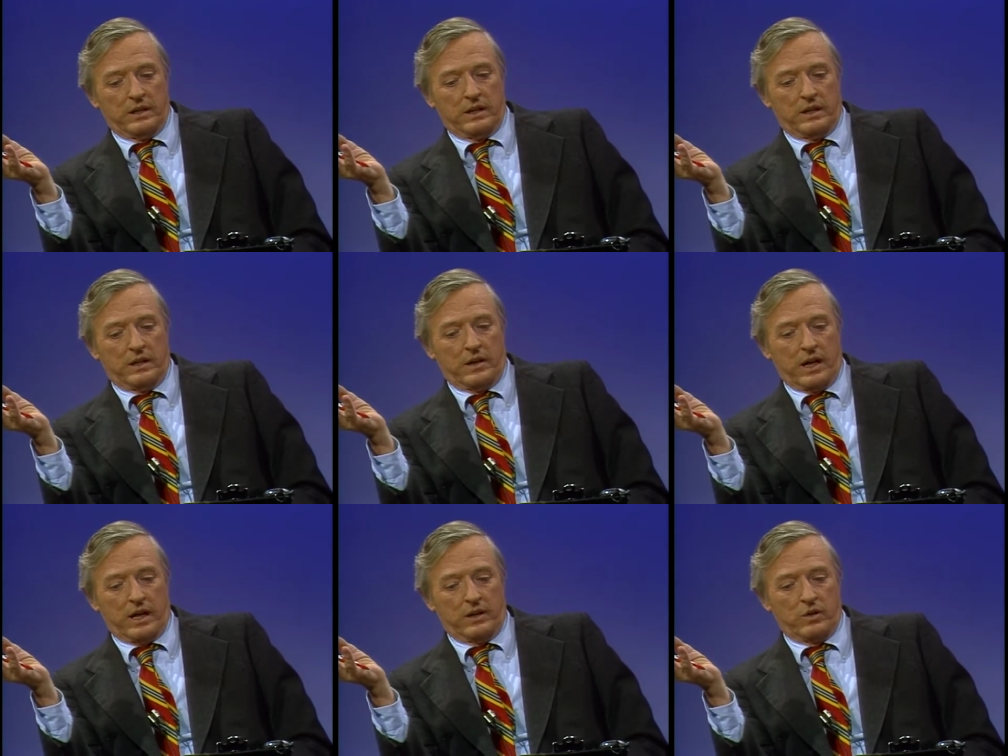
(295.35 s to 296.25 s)
Uh,
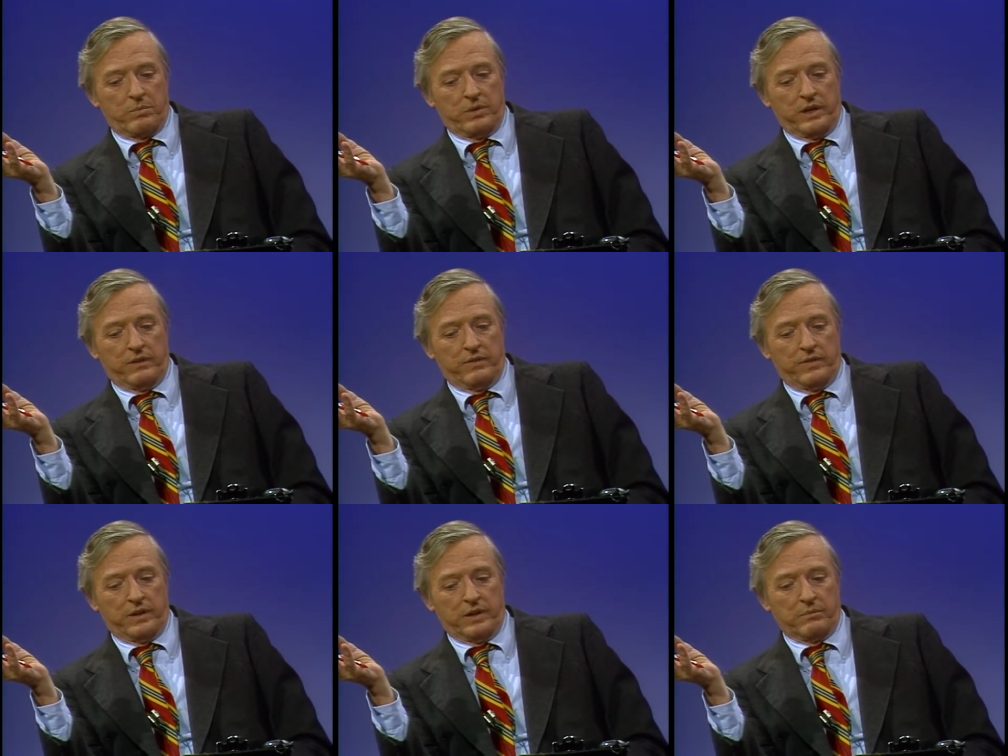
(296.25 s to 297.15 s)
I don't believe
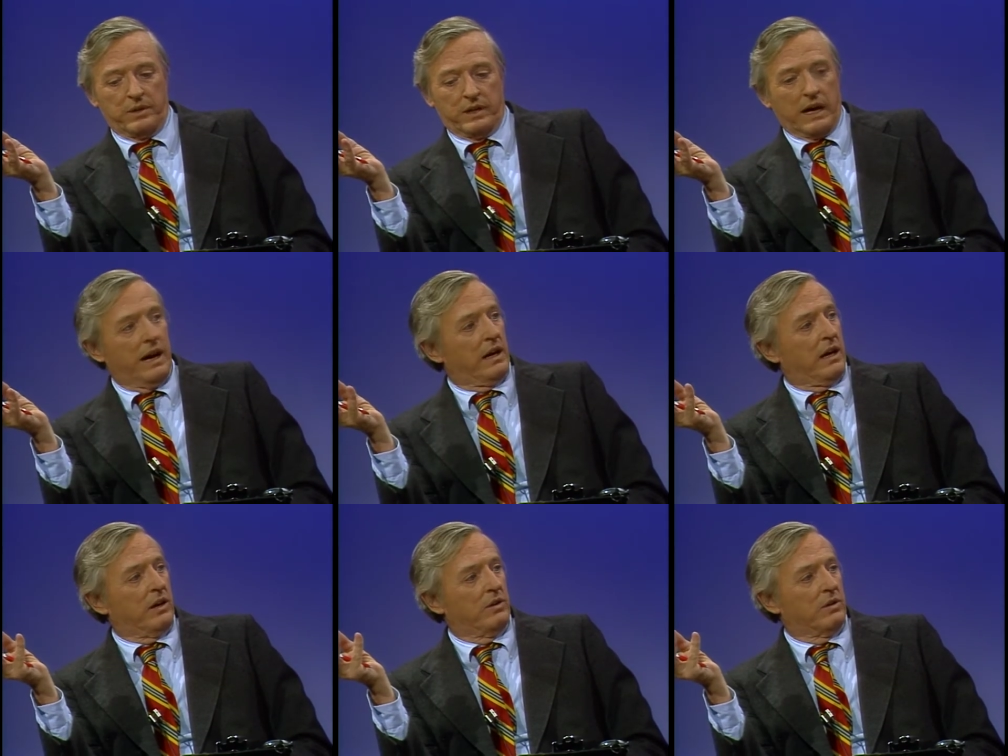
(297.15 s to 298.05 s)
in being
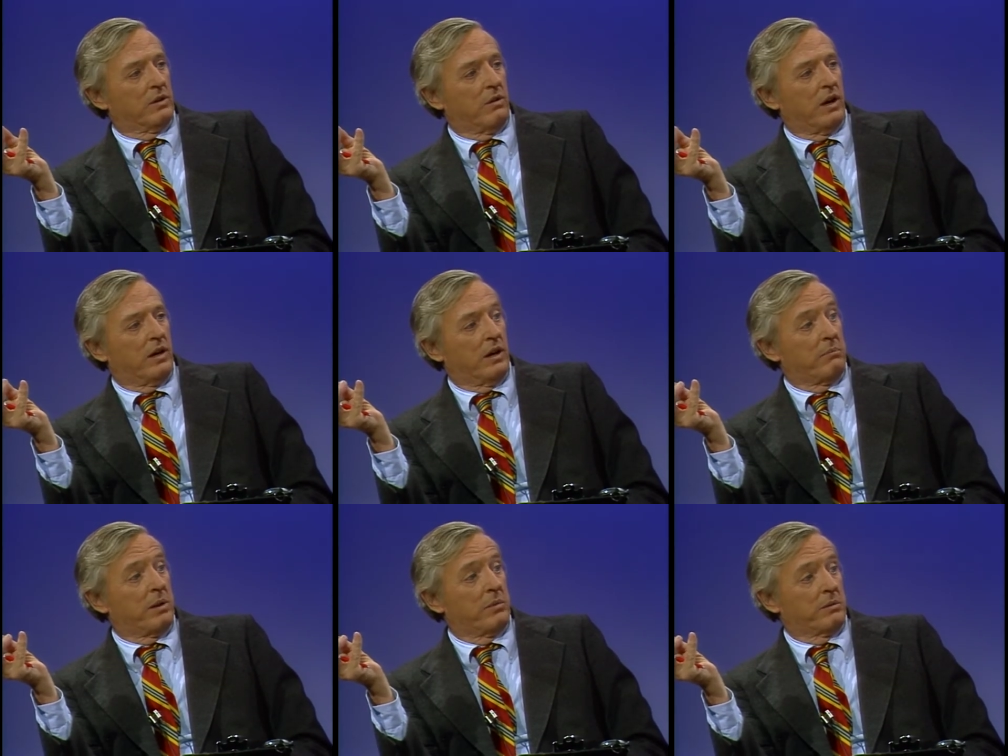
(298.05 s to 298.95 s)
anti-Uruguay in our
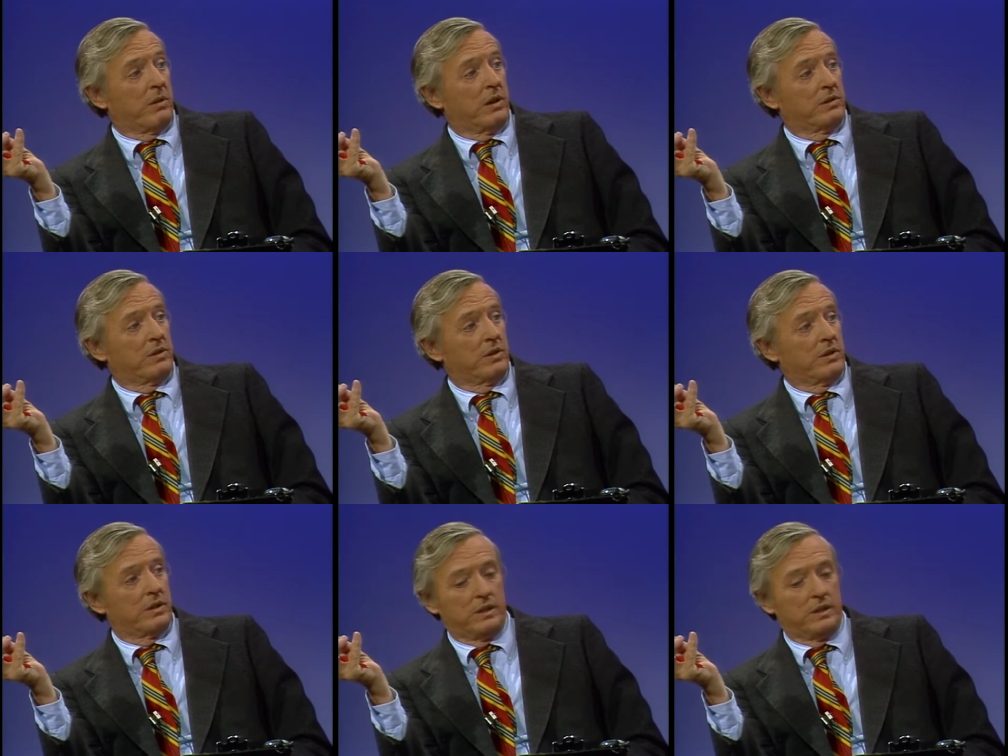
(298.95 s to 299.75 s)
public posture.